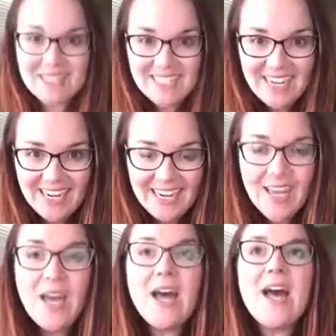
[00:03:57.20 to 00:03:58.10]
mistake,
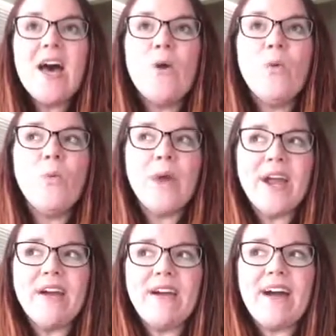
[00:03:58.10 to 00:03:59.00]

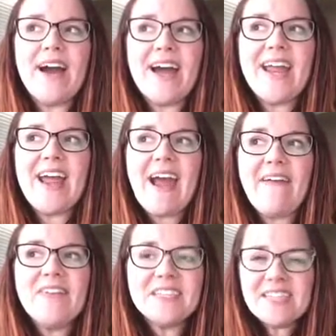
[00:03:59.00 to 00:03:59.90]
where I
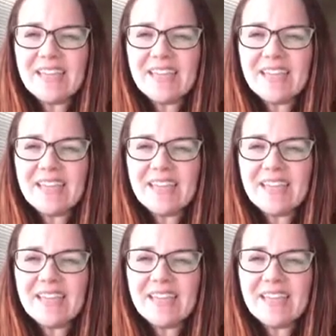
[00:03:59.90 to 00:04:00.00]
had this